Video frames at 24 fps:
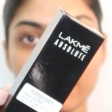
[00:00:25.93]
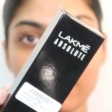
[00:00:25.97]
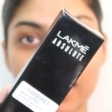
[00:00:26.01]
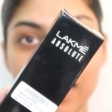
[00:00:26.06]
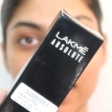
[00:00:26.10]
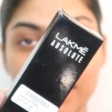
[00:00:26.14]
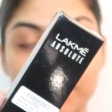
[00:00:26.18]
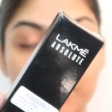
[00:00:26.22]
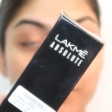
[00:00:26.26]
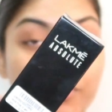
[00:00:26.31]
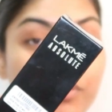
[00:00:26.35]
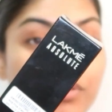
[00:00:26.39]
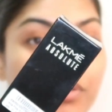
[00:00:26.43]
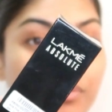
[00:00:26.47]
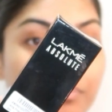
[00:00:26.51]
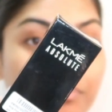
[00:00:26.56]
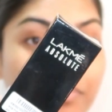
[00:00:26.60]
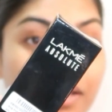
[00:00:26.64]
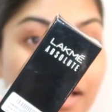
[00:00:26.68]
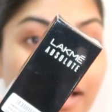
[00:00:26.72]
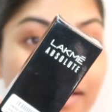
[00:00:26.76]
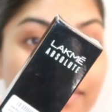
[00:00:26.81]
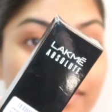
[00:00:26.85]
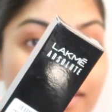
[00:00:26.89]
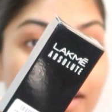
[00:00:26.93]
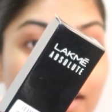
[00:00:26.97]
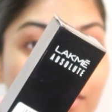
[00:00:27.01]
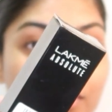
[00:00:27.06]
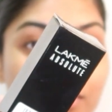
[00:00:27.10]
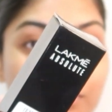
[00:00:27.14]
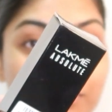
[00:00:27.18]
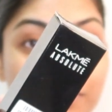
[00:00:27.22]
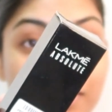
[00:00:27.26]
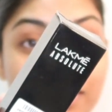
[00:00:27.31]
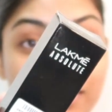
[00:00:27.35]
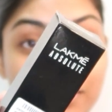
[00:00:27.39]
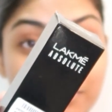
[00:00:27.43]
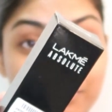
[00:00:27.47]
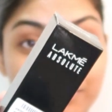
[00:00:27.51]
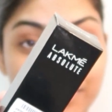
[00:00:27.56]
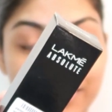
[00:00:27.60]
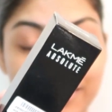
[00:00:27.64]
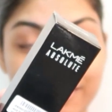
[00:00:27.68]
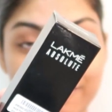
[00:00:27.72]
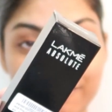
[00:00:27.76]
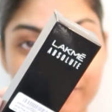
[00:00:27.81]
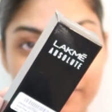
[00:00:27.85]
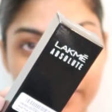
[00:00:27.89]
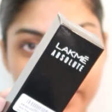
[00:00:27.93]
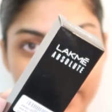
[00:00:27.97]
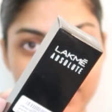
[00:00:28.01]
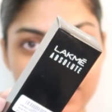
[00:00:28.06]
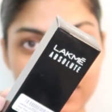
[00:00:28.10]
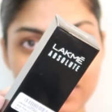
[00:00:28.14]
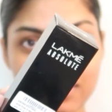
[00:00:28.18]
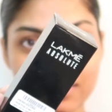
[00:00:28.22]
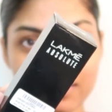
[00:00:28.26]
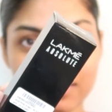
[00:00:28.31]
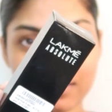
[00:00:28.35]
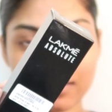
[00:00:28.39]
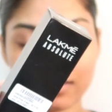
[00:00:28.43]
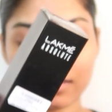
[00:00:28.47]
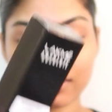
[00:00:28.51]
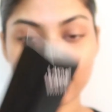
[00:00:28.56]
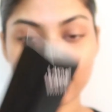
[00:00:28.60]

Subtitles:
and I'm going to apply that on my complete face.